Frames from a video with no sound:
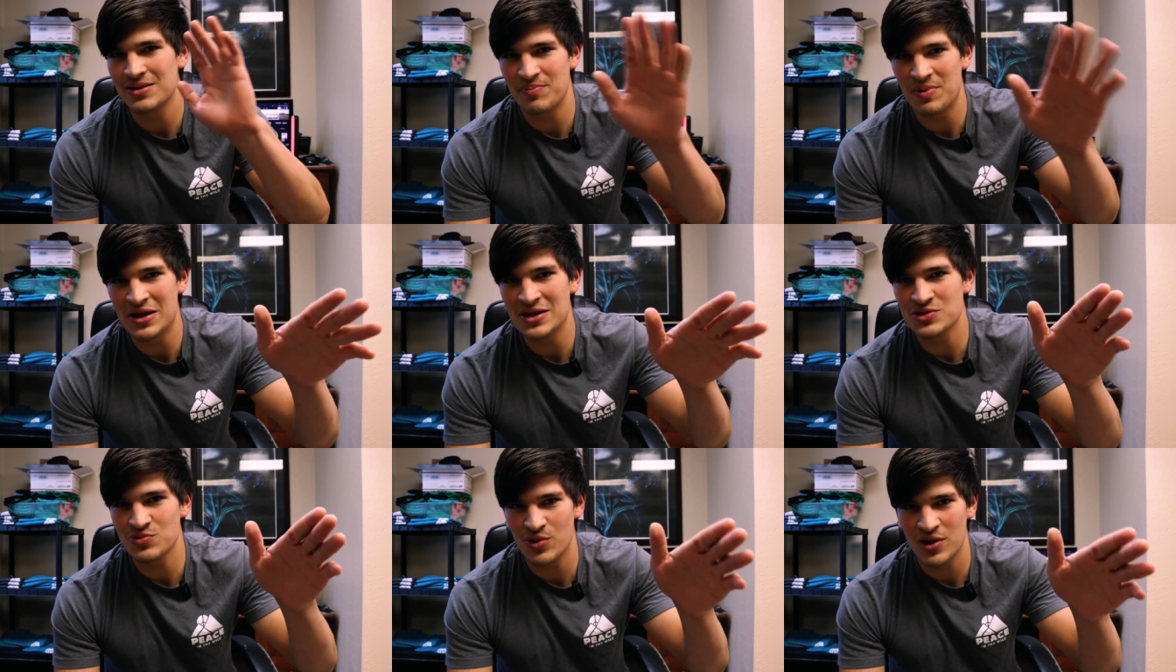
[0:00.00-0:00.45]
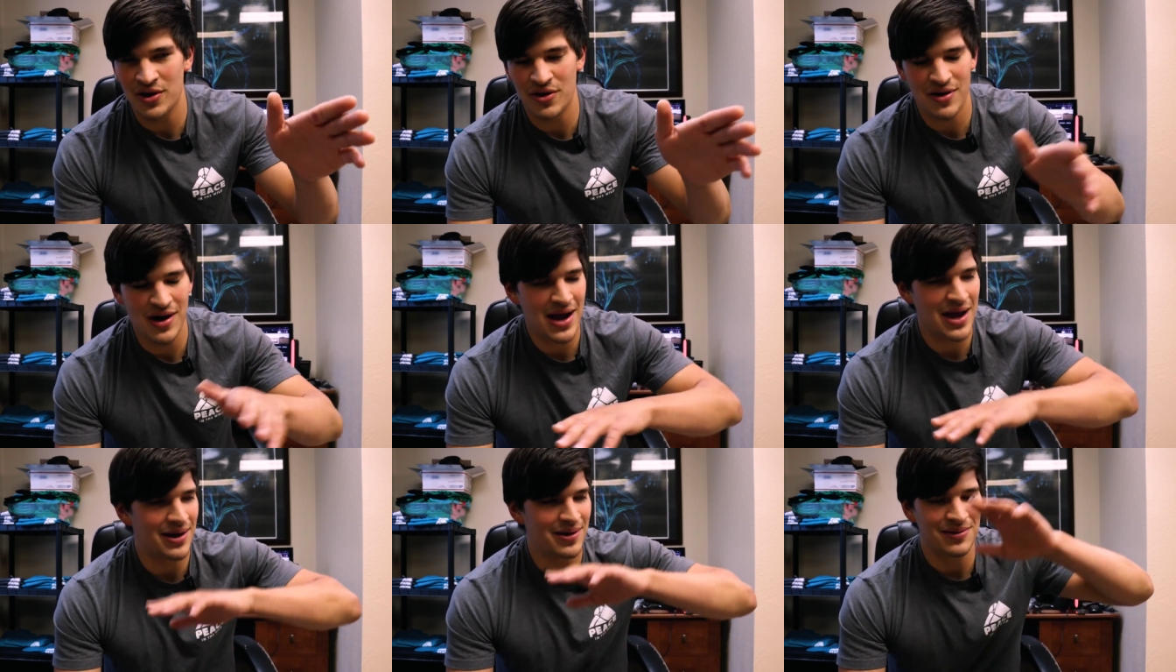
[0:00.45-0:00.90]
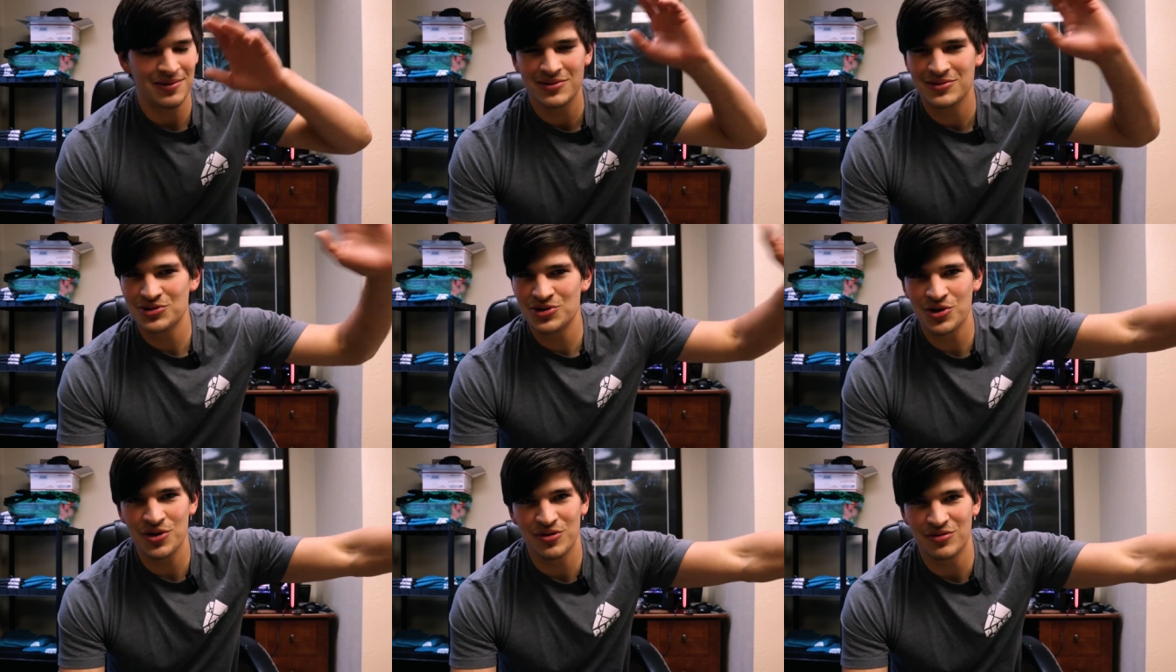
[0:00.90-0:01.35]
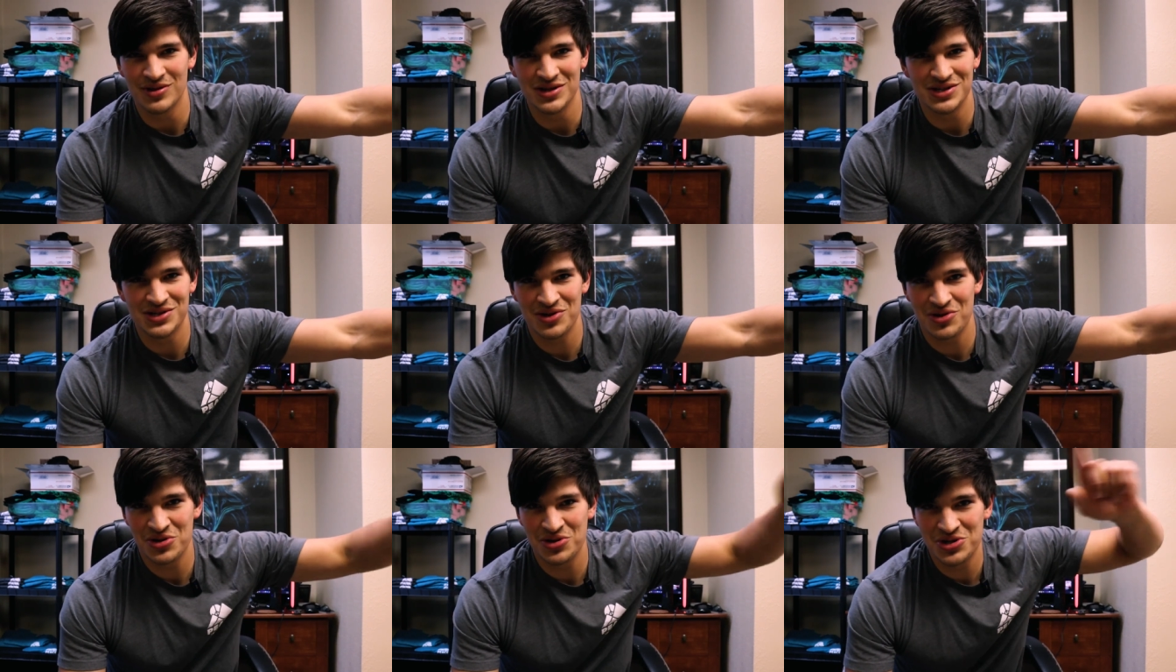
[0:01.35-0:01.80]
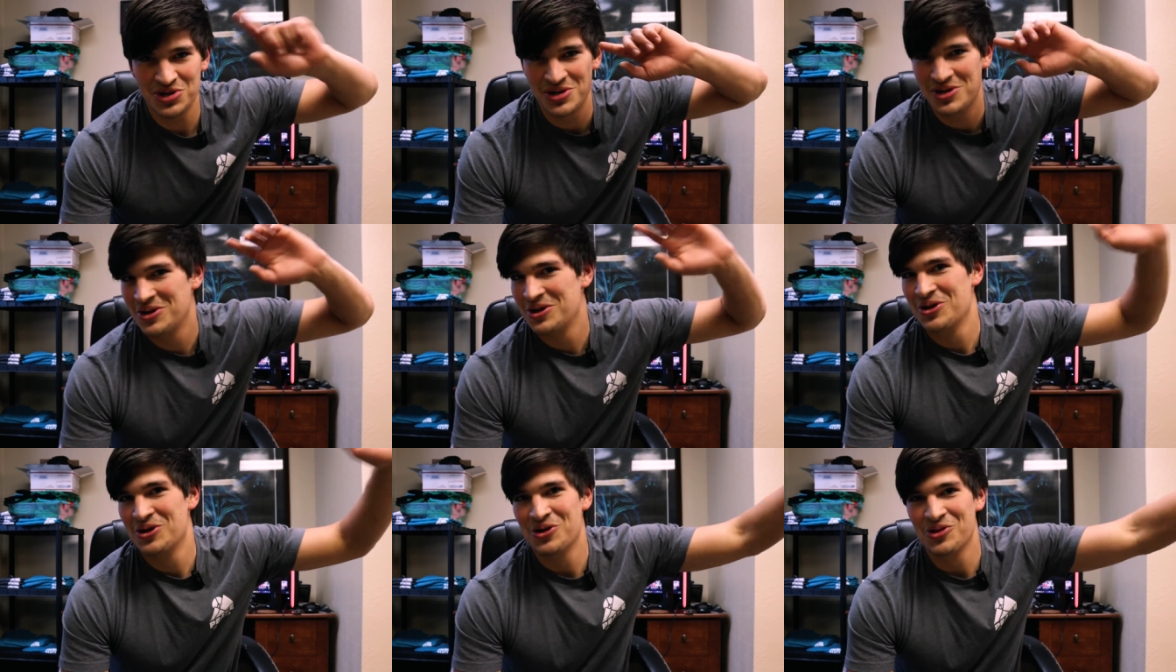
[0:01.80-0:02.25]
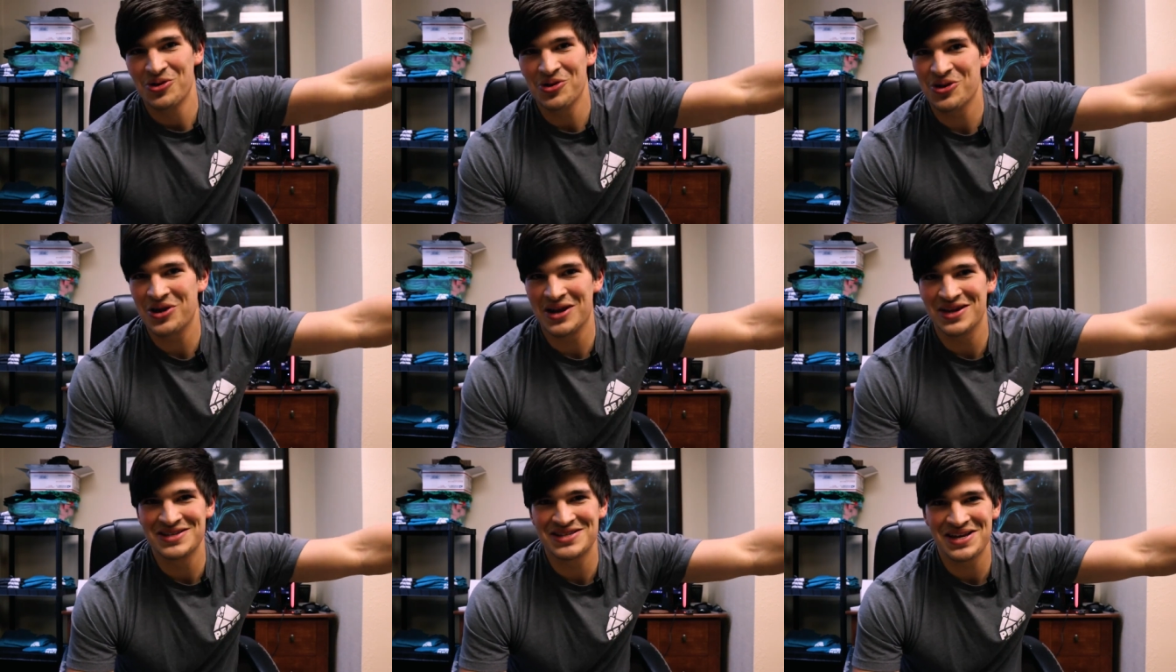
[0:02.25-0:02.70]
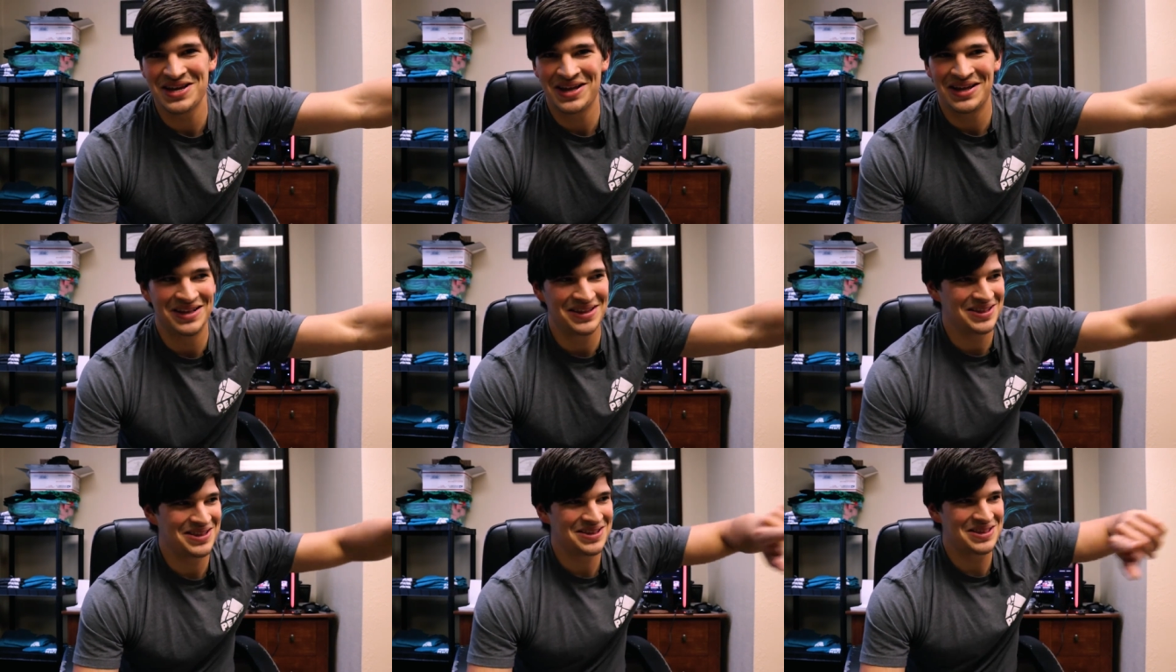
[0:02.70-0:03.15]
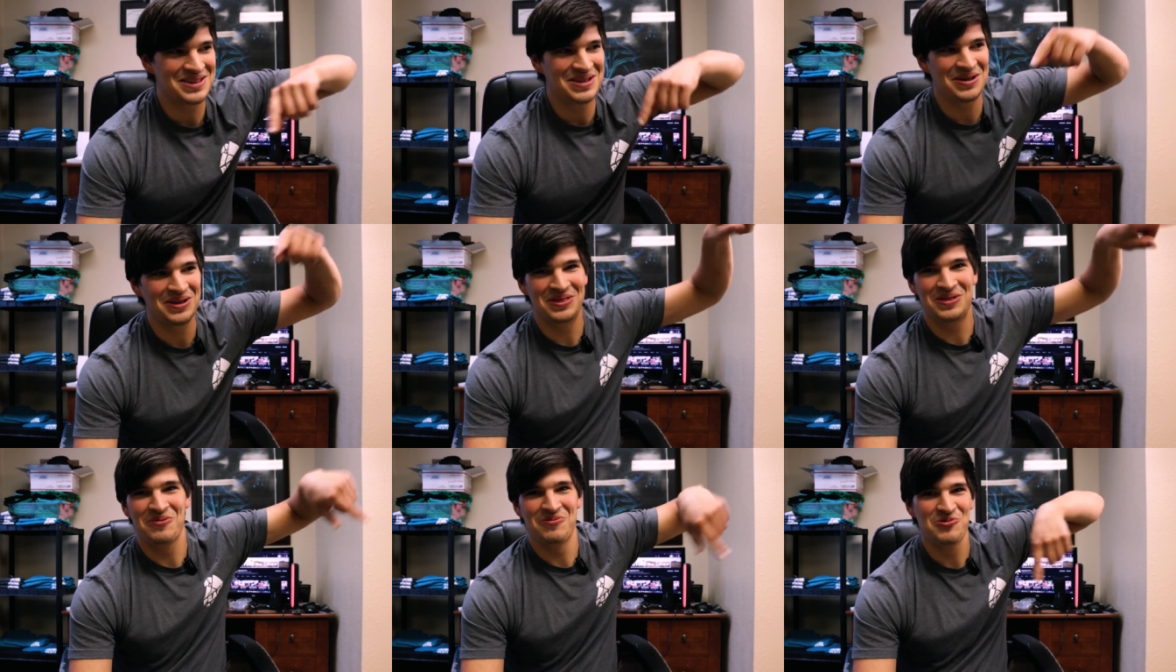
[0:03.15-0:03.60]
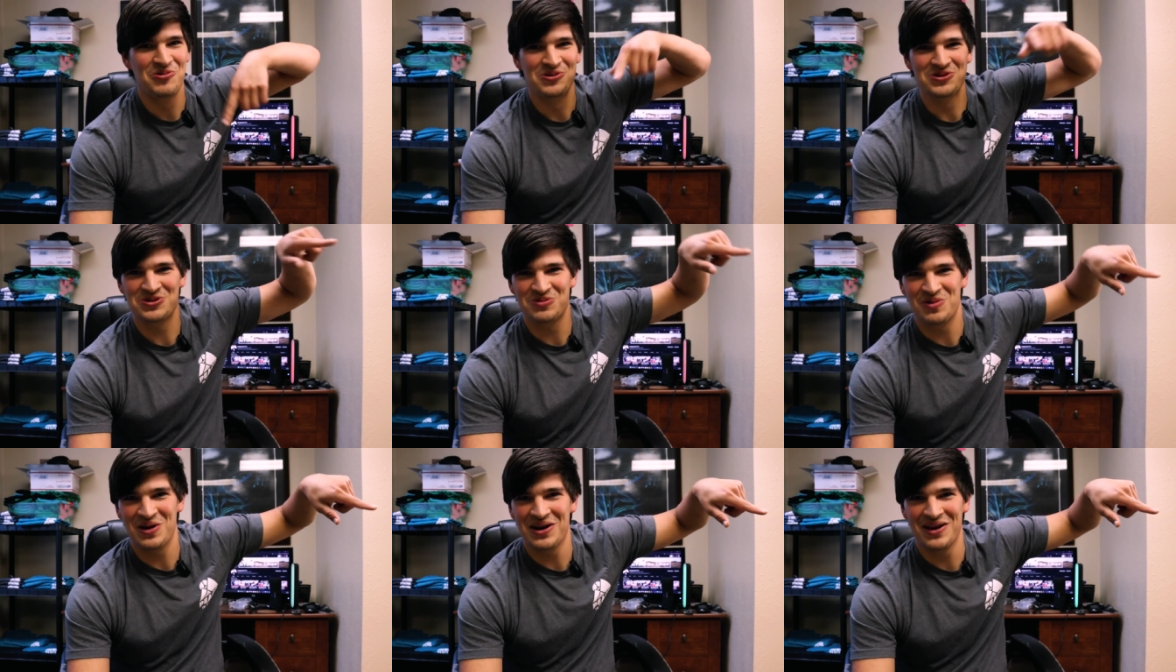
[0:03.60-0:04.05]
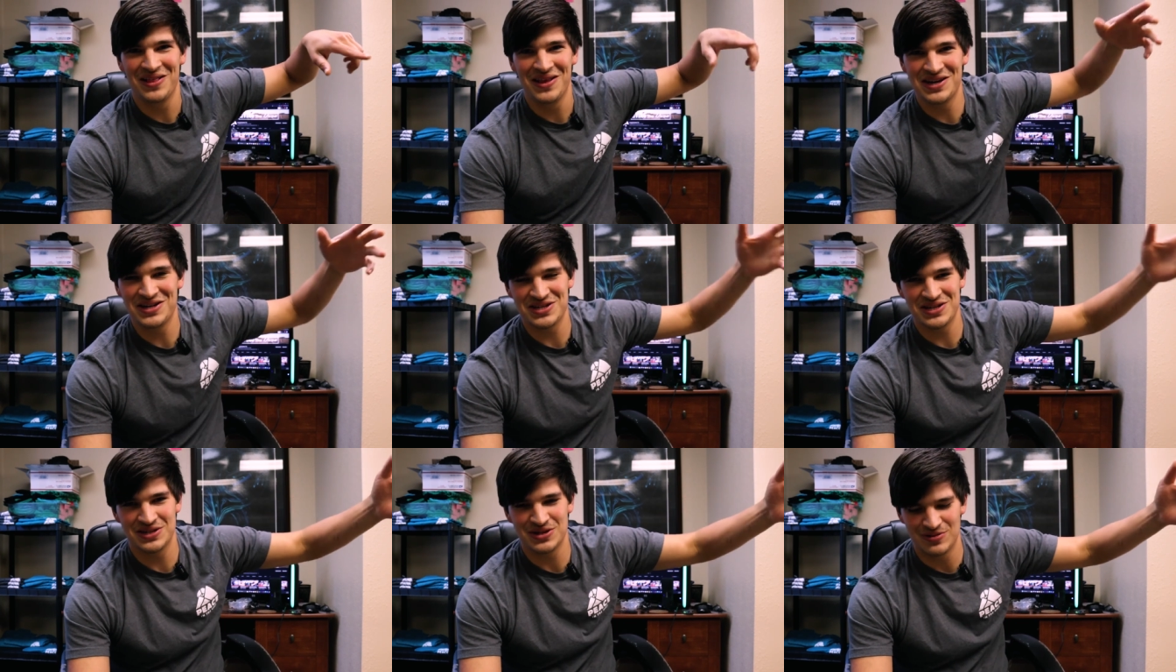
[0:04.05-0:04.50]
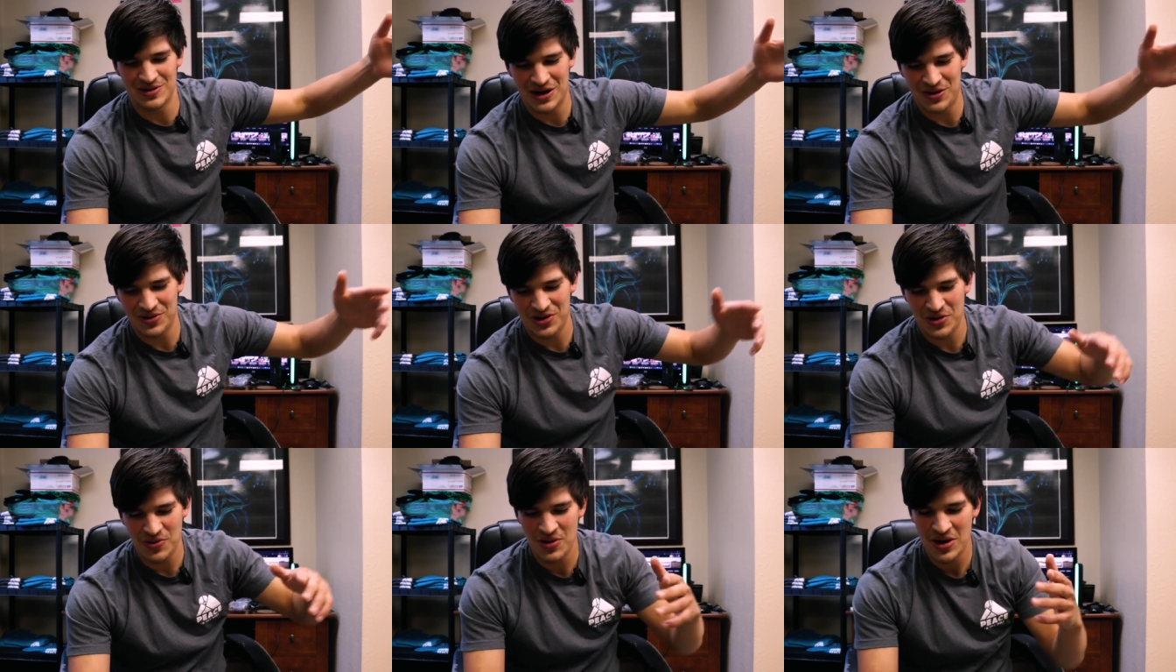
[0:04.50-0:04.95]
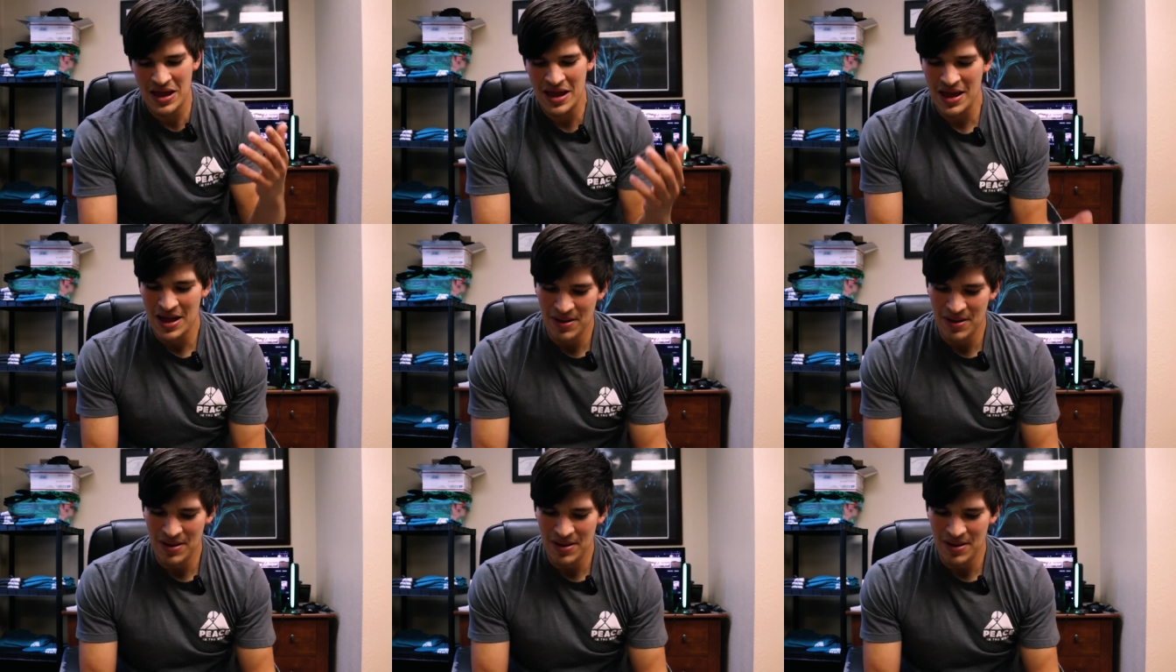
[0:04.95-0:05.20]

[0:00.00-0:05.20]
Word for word: it depends where you're at. Do your research, look into the, the rules and regulations around you.